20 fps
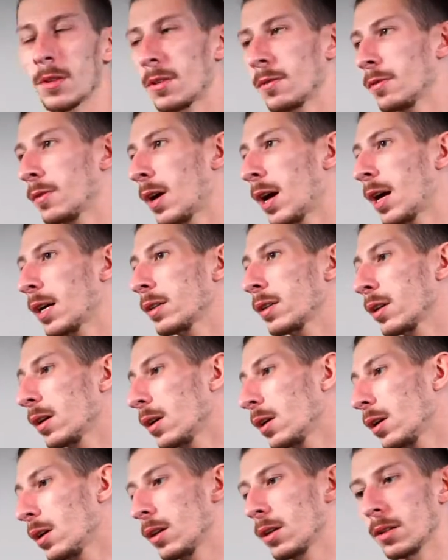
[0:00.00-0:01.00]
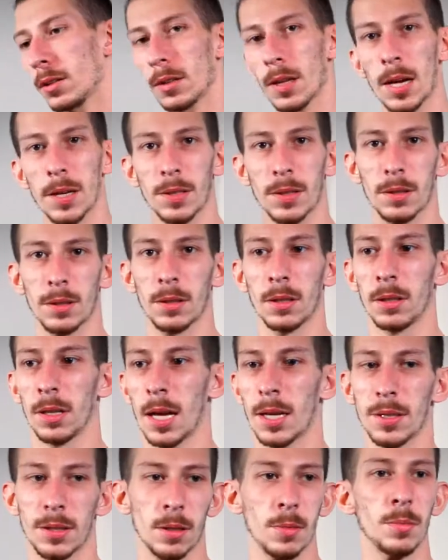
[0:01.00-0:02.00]
the fact.
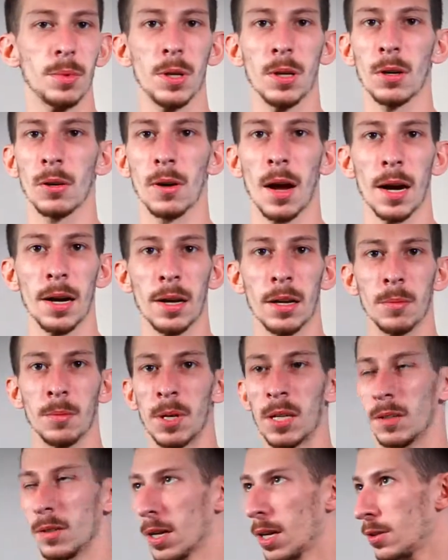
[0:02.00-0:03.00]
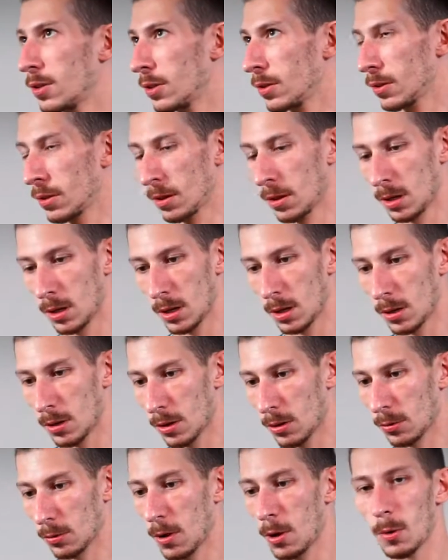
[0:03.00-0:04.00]
Less computer editing means I just
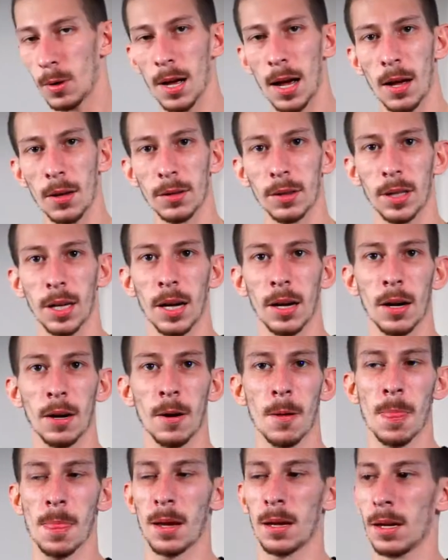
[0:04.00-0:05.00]
throw it out there.